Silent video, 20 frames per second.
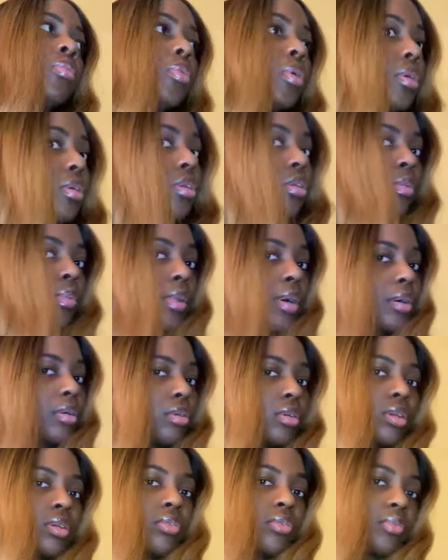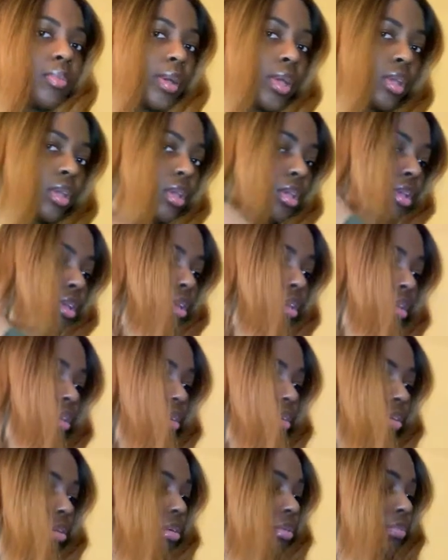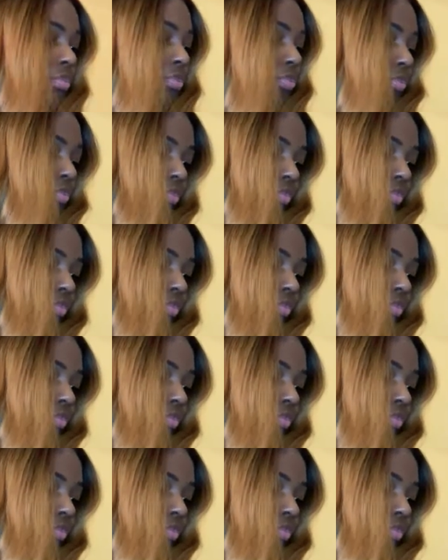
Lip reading: worrying about if my hair